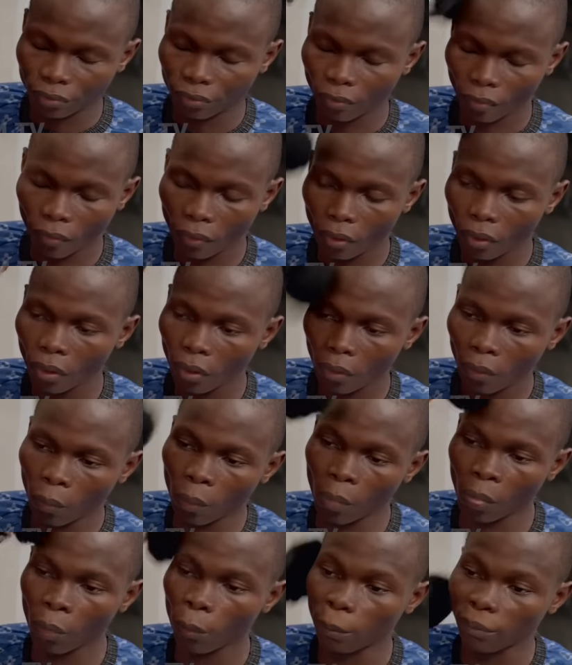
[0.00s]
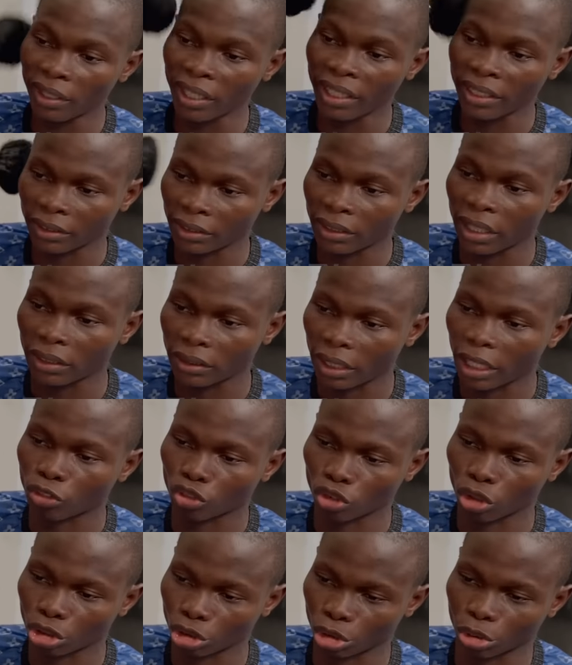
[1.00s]
a fine boy now. Yes, you're a fine
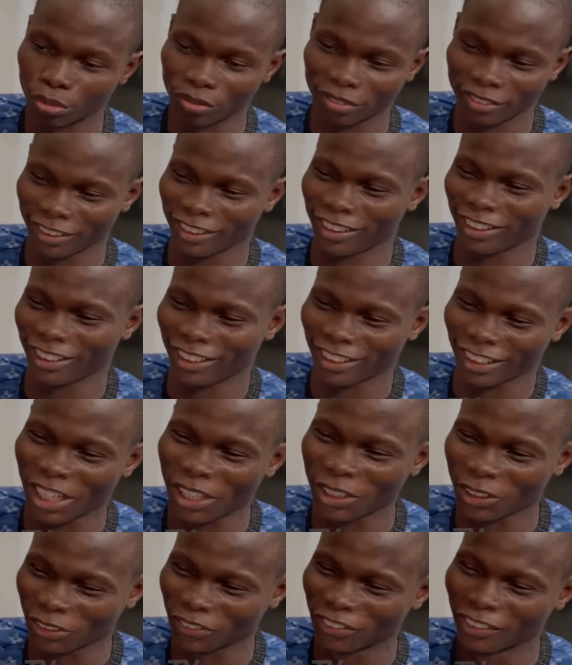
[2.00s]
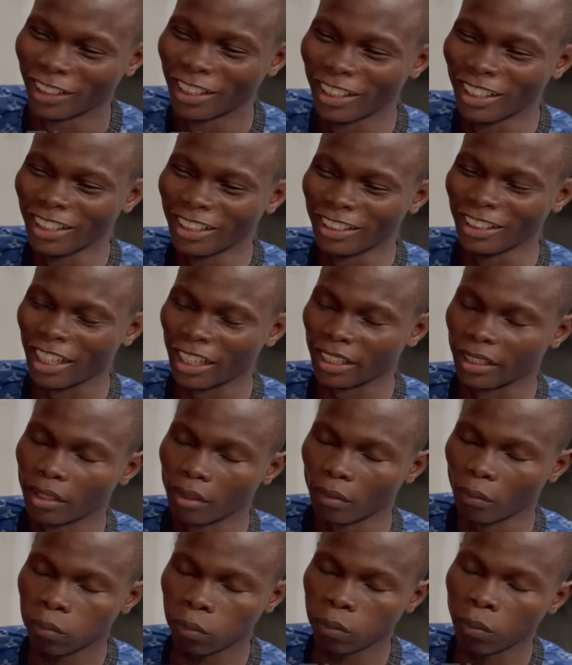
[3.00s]
boy. Very fine boy,
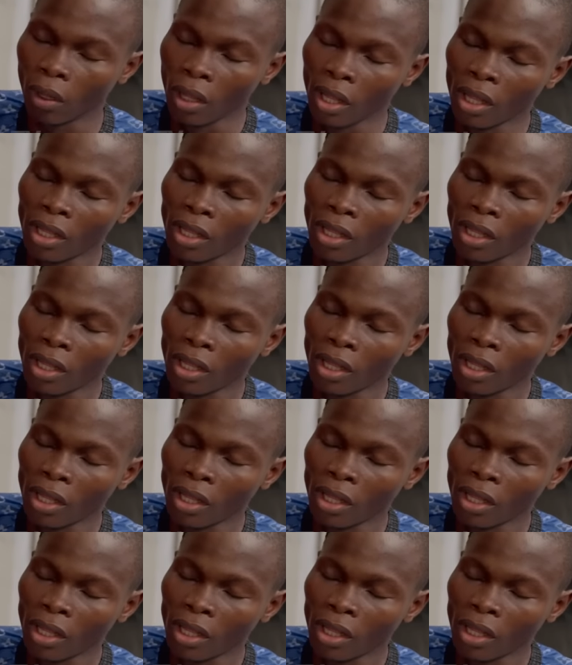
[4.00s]
yeah. You.